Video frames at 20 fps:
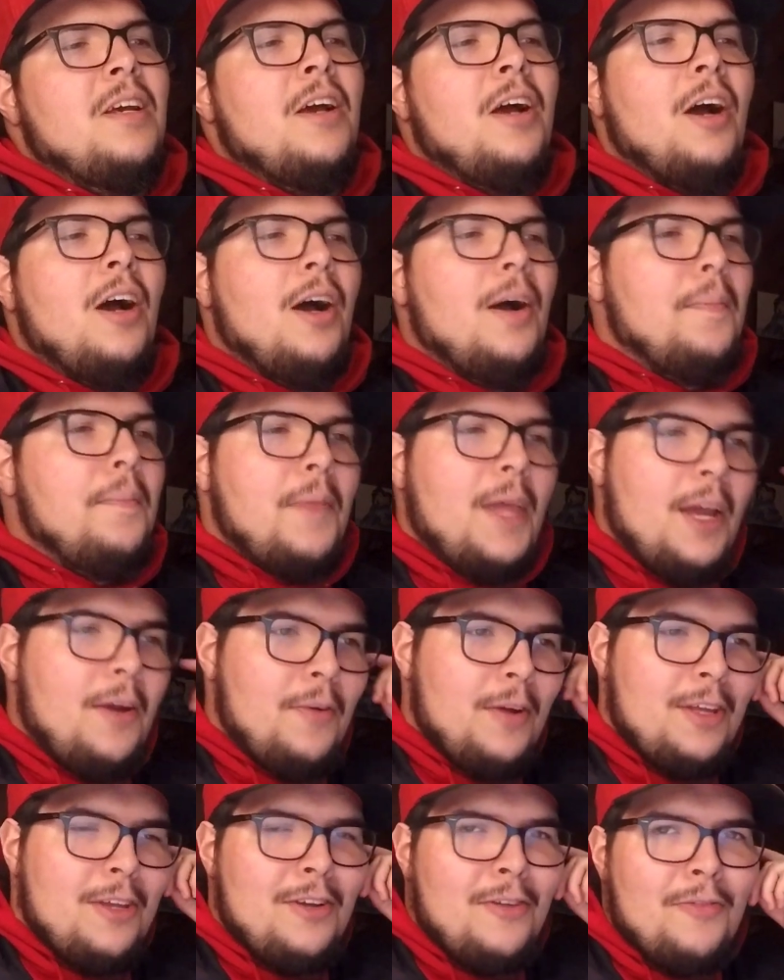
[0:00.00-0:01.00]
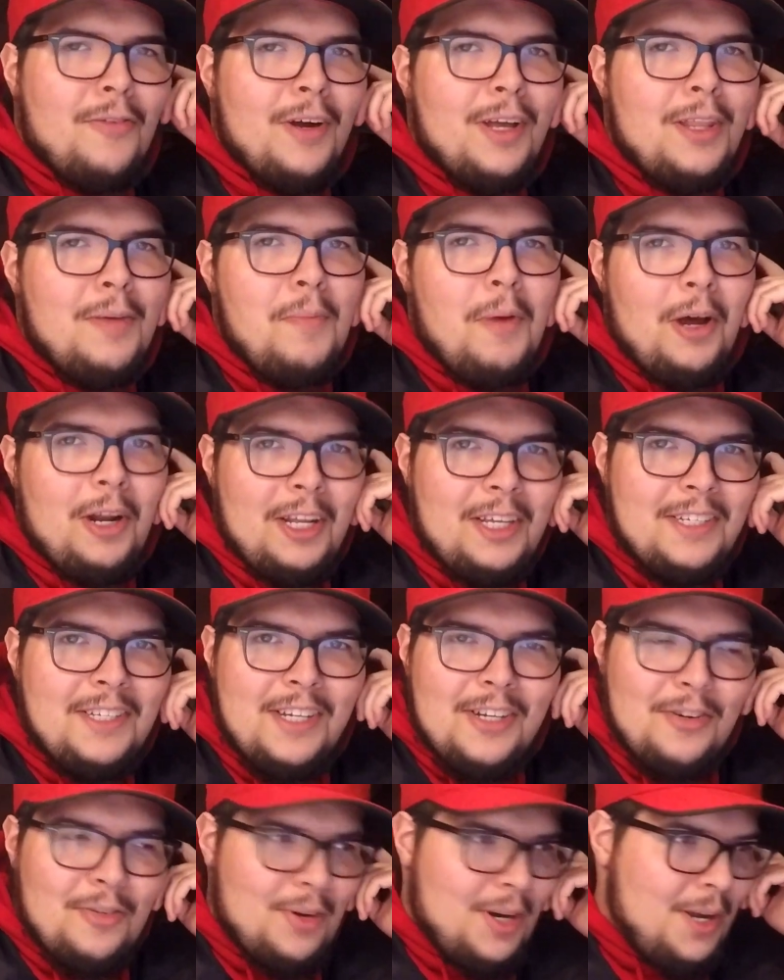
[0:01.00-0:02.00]
Anyway, you can find them on
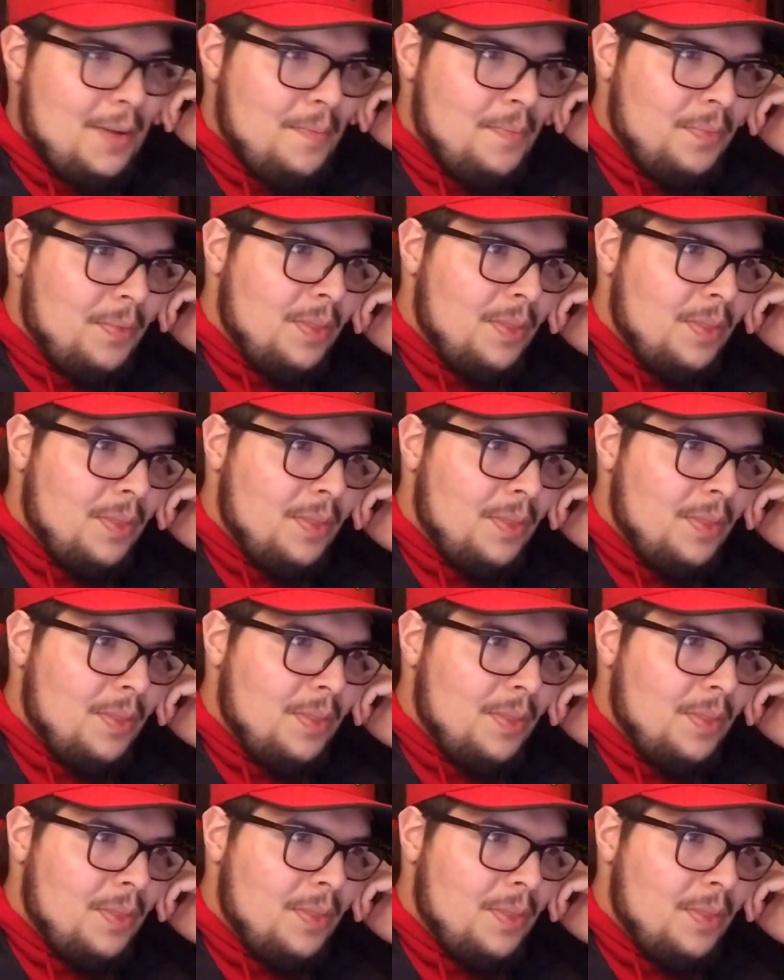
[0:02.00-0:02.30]
Instagram.